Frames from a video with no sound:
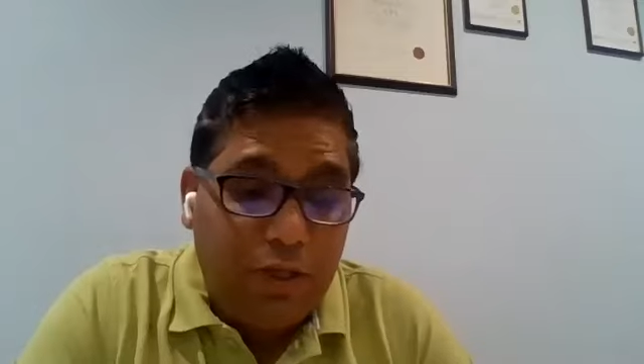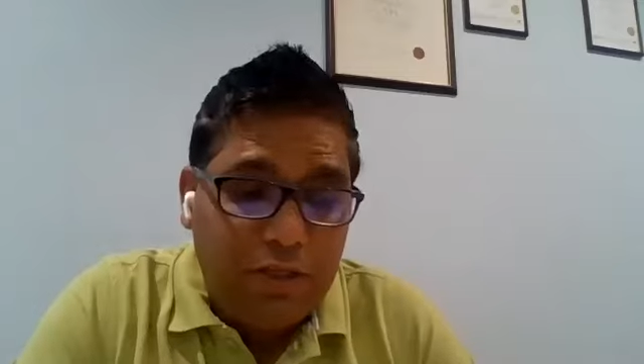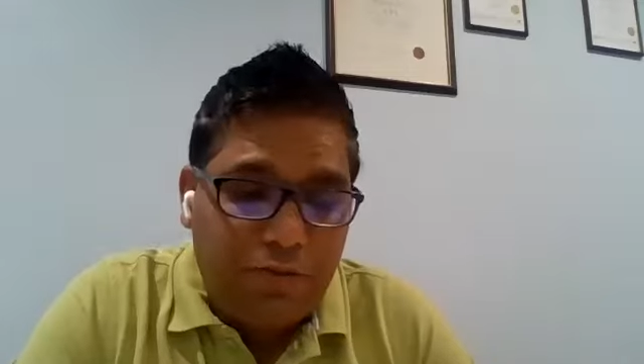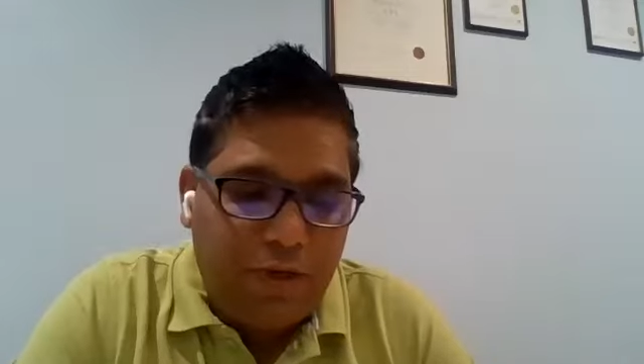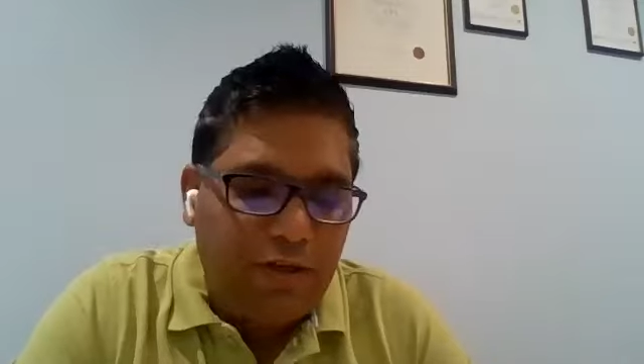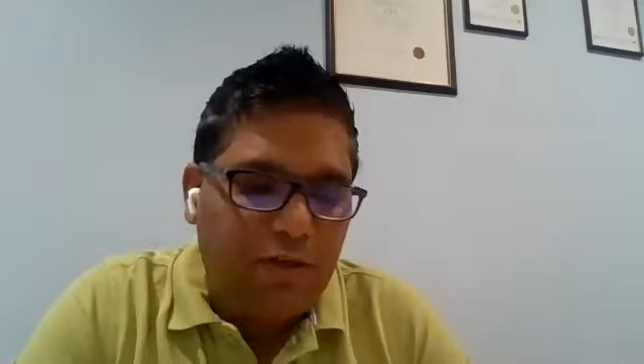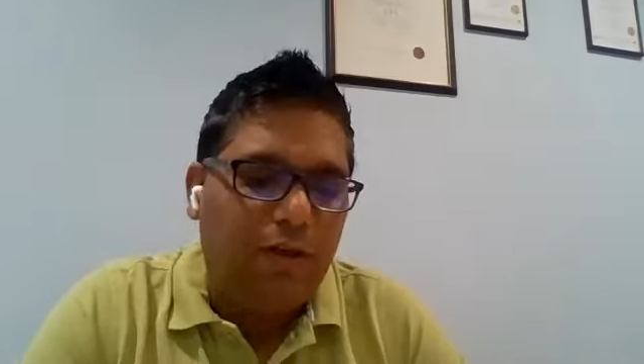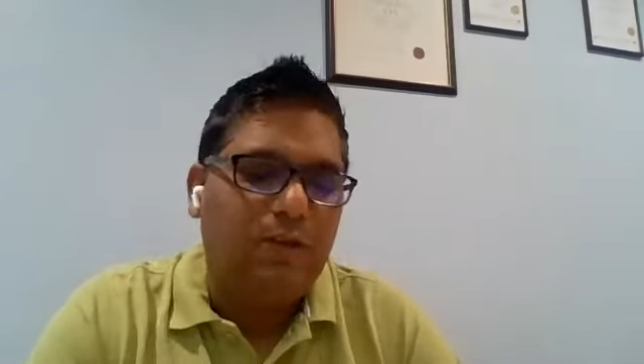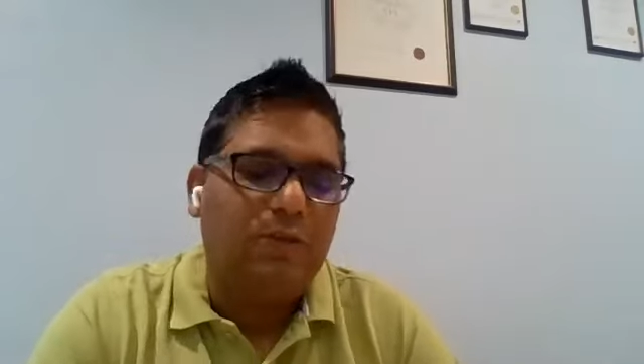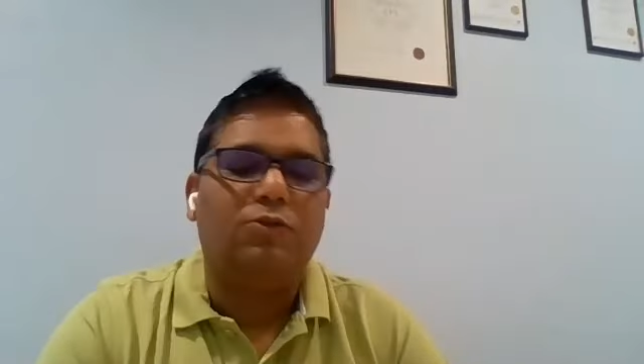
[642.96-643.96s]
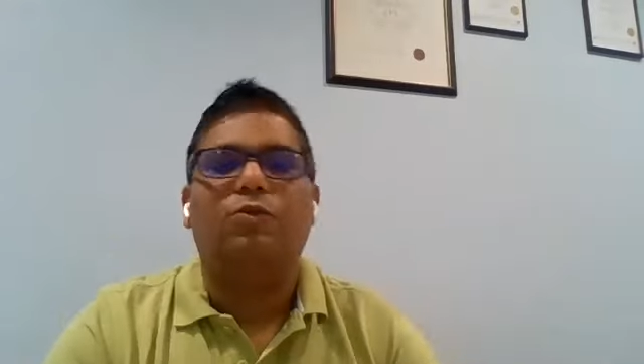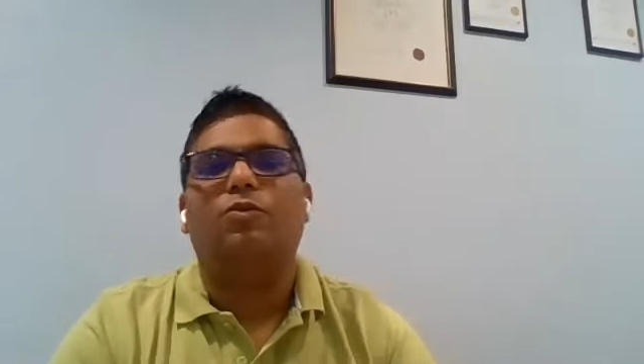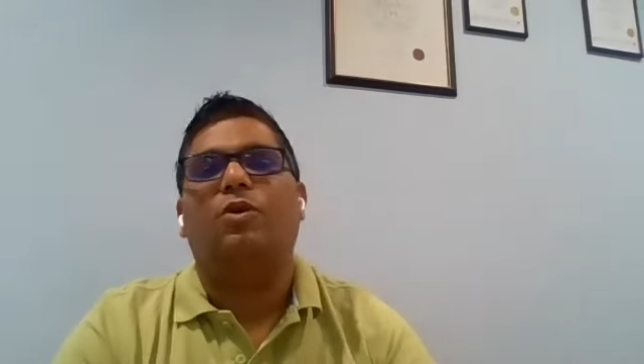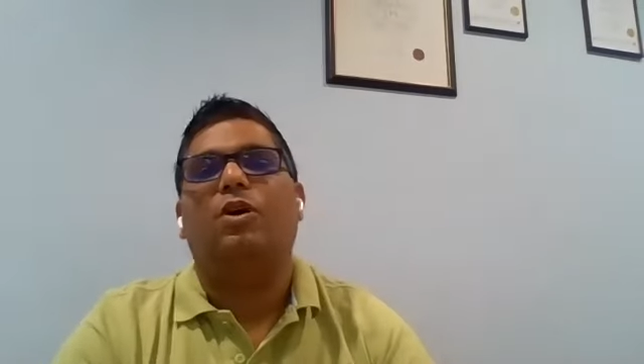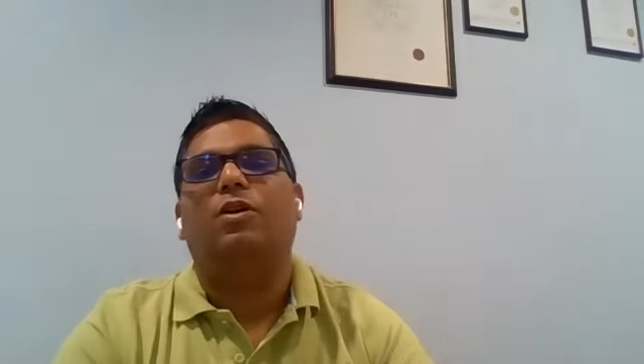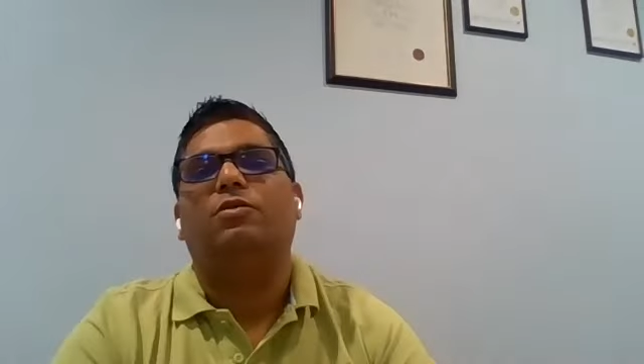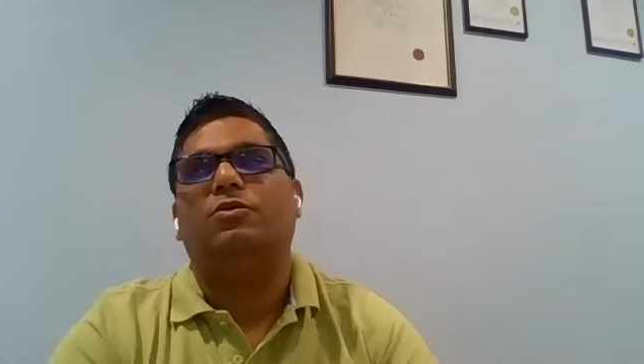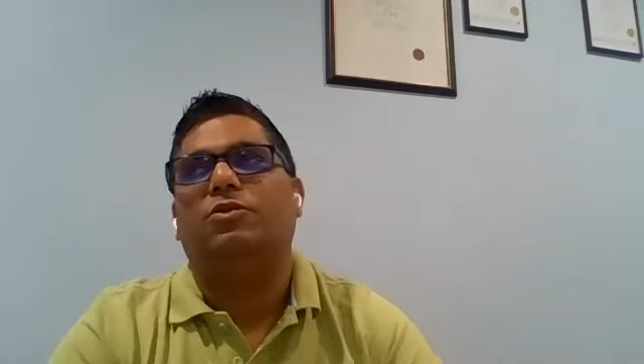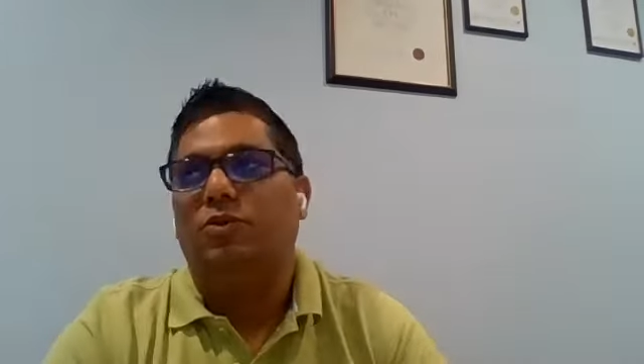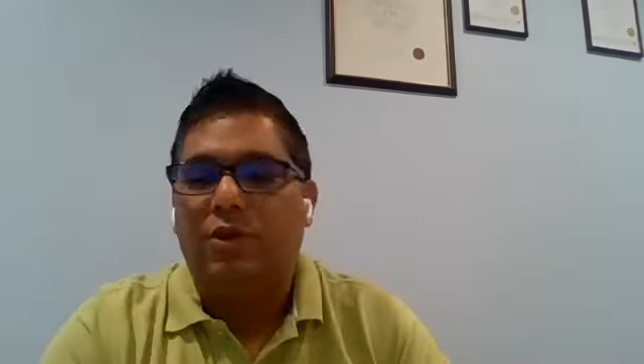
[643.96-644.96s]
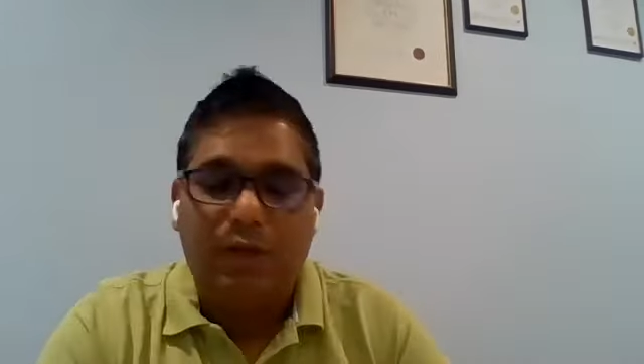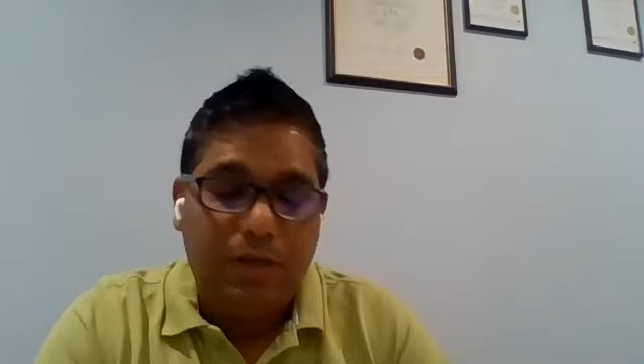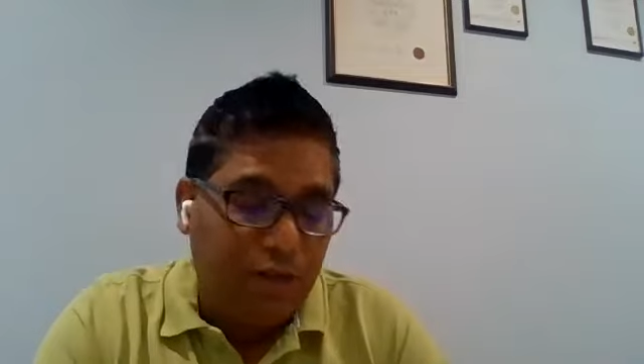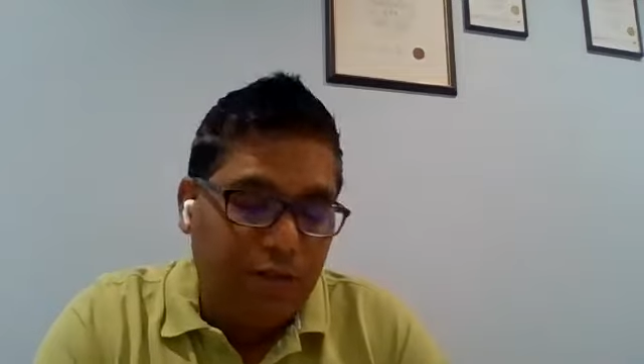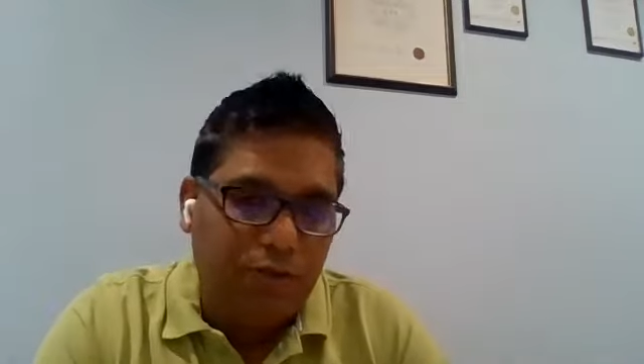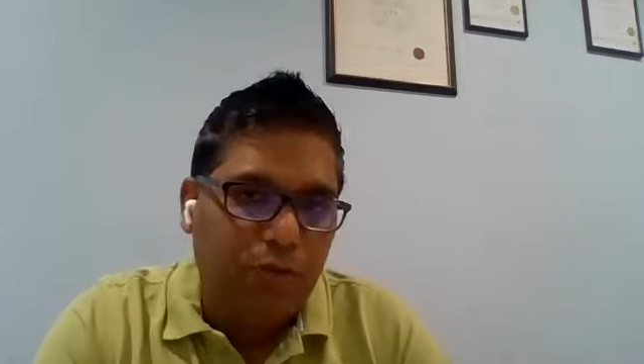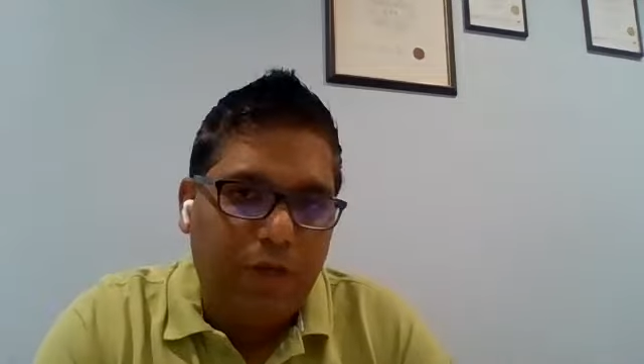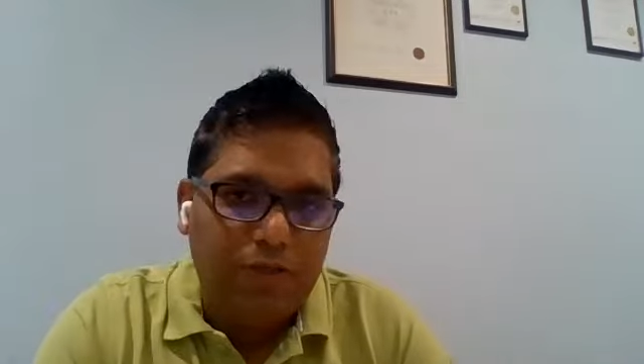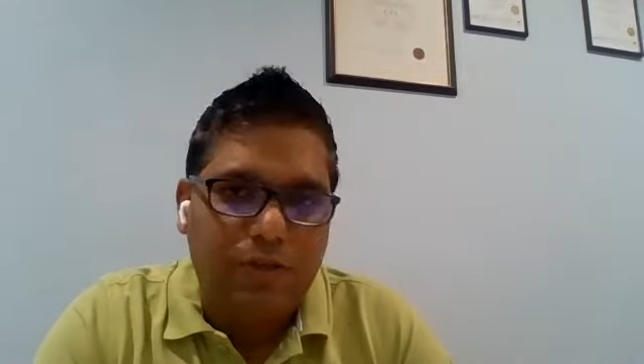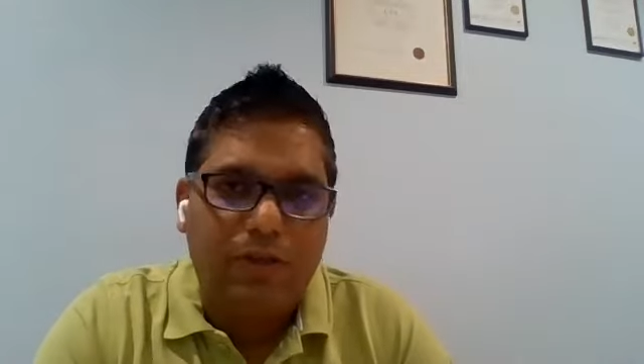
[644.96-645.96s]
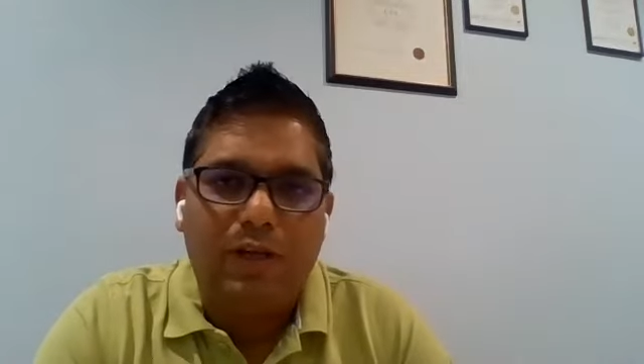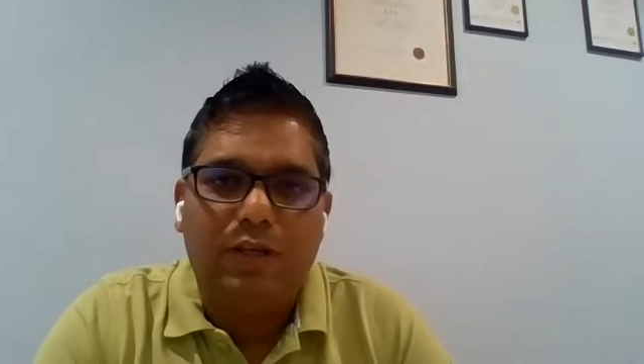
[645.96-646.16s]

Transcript: that is right. As you mentioned,